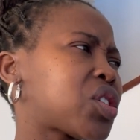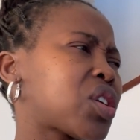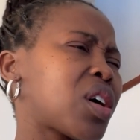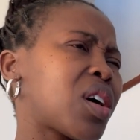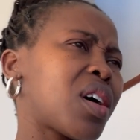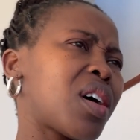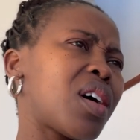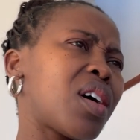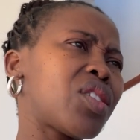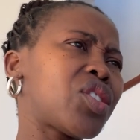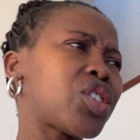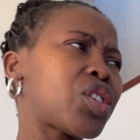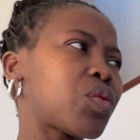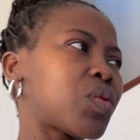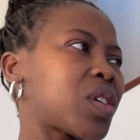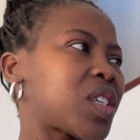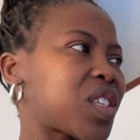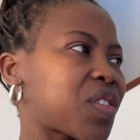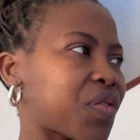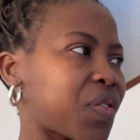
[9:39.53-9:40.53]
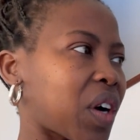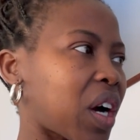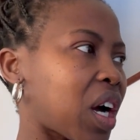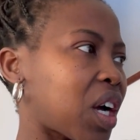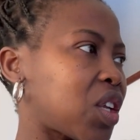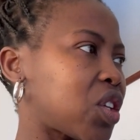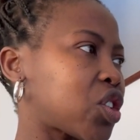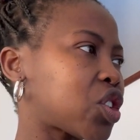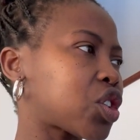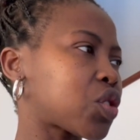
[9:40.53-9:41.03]
Yeah, she was
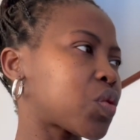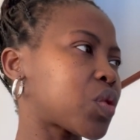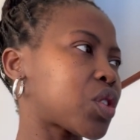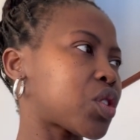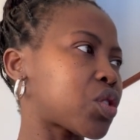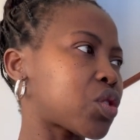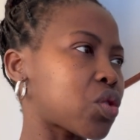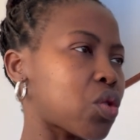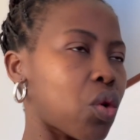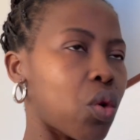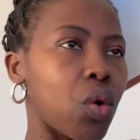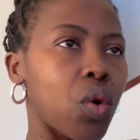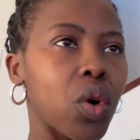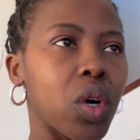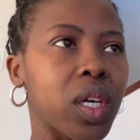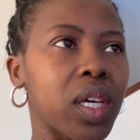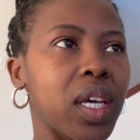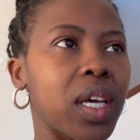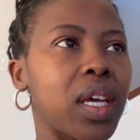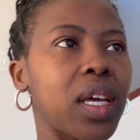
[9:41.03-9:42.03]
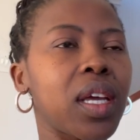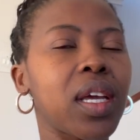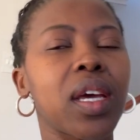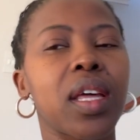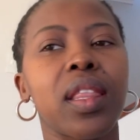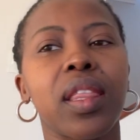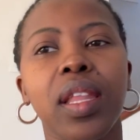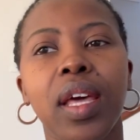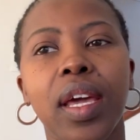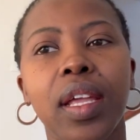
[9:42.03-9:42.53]
fine, she was talking,
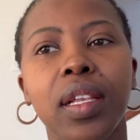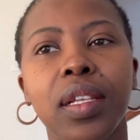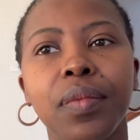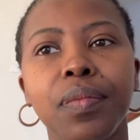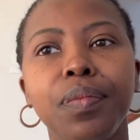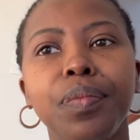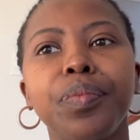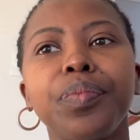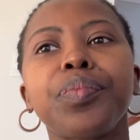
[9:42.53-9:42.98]
and then